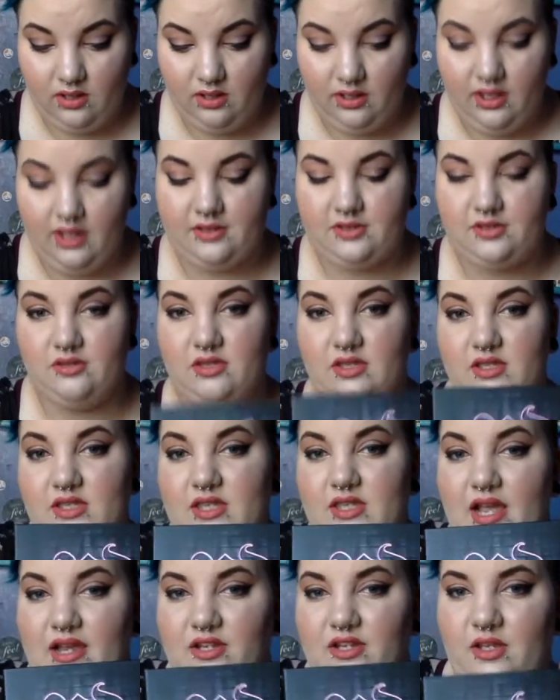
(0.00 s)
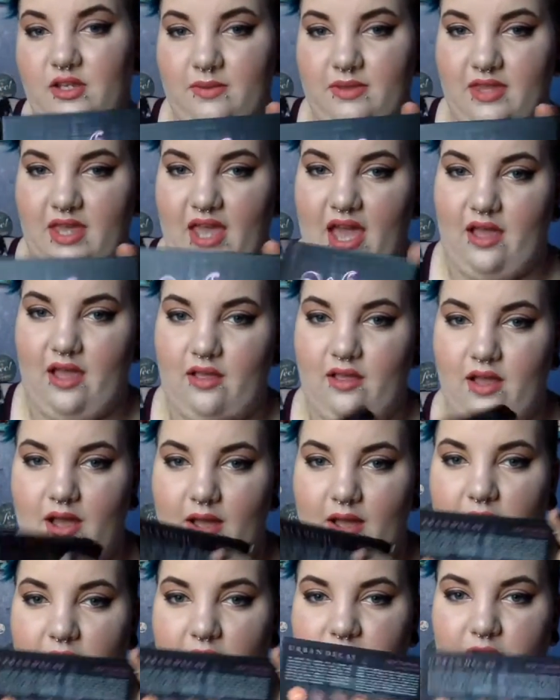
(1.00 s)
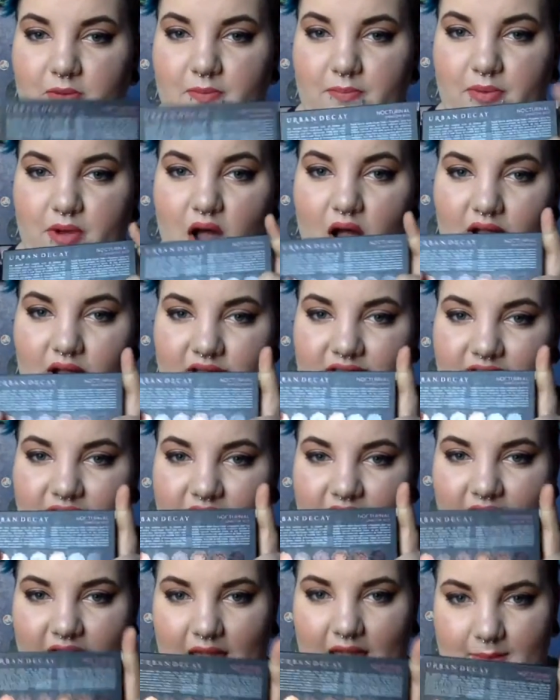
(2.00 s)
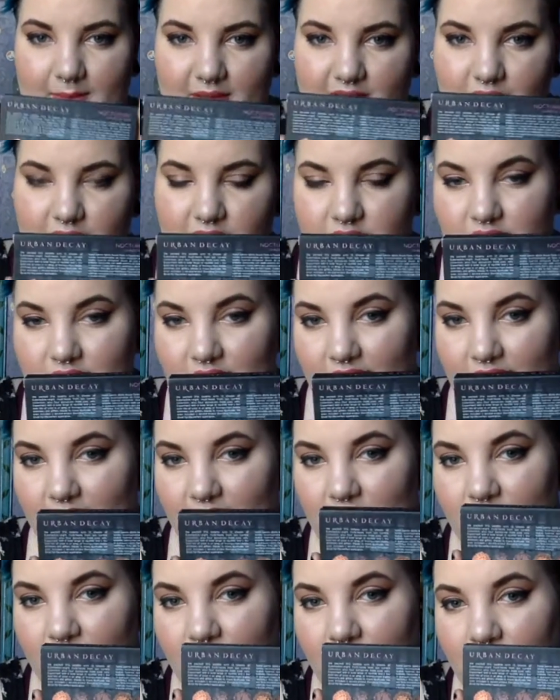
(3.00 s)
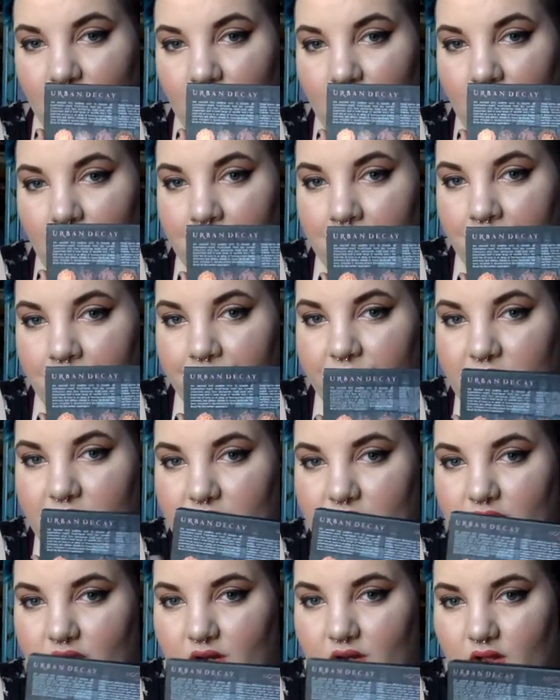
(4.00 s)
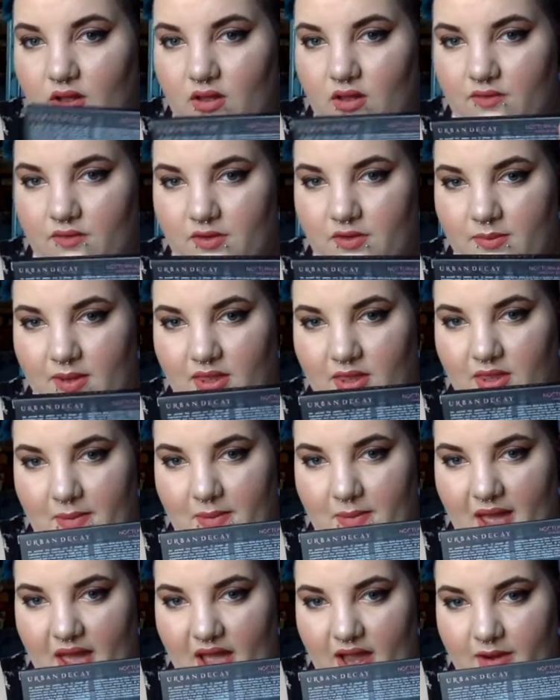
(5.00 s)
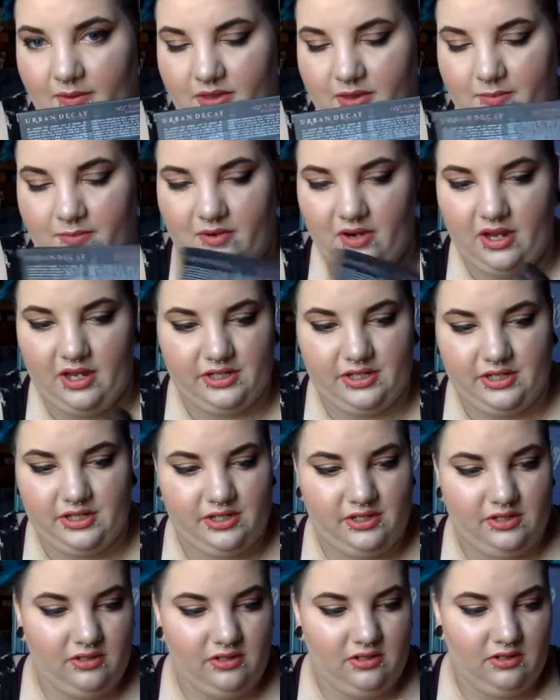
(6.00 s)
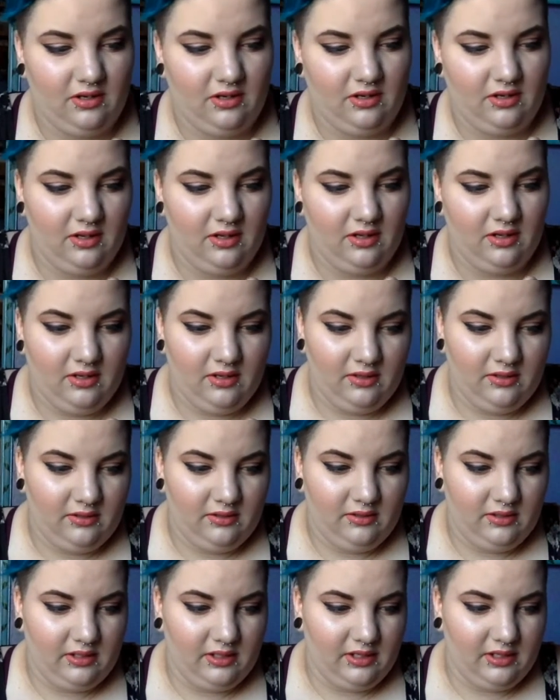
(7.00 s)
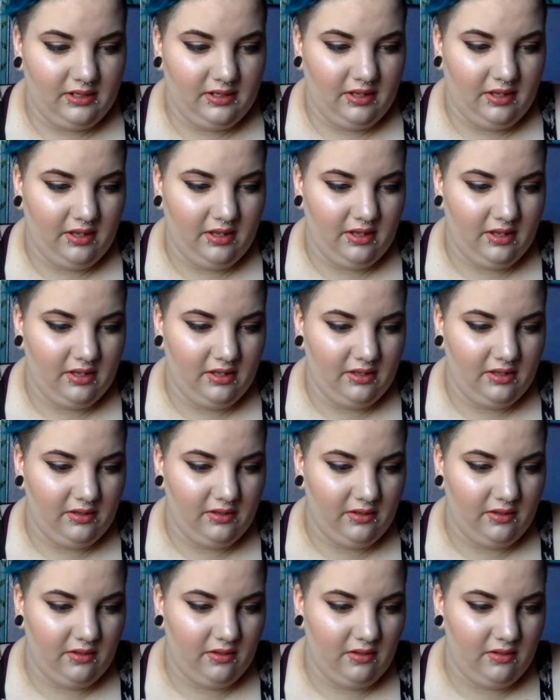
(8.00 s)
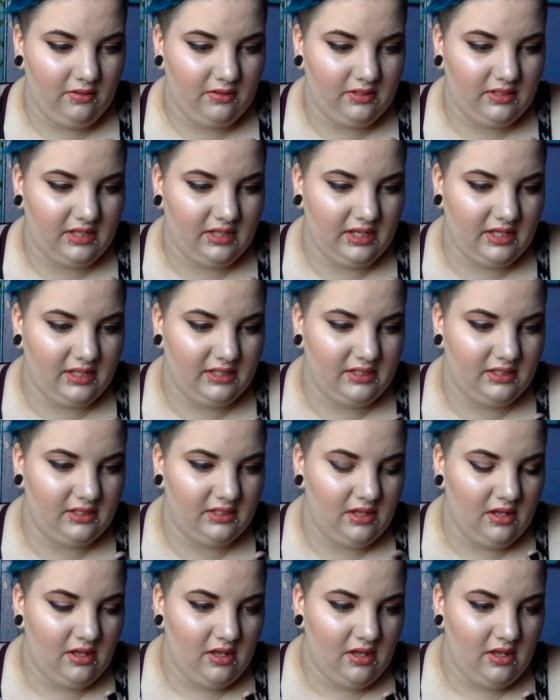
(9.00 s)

yeah, so this is actually what the other box that it came in looks like. And it's got all of them on the back with the brush. And it says,